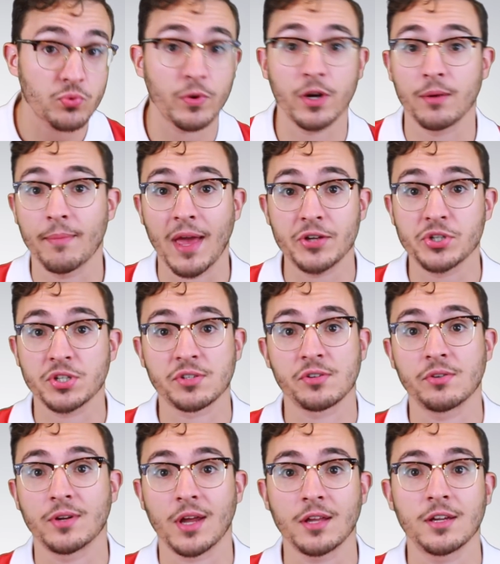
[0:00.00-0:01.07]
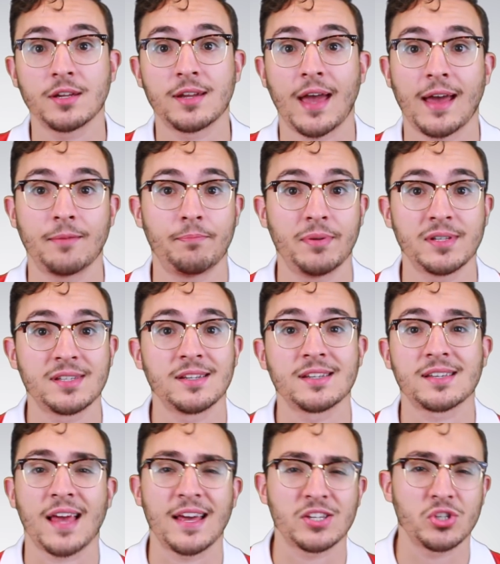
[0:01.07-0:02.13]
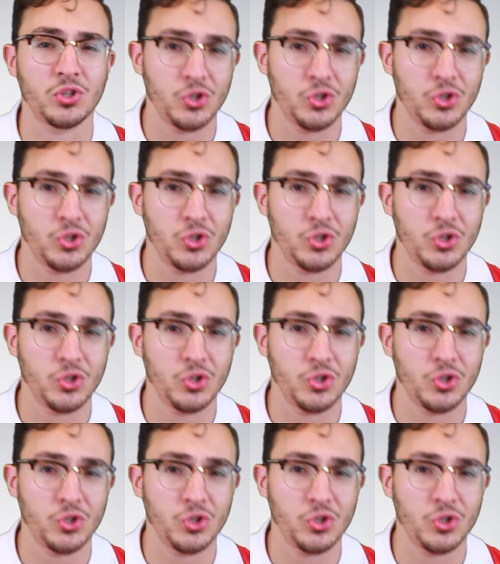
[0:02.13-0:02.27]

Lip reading: where Manchester United had business as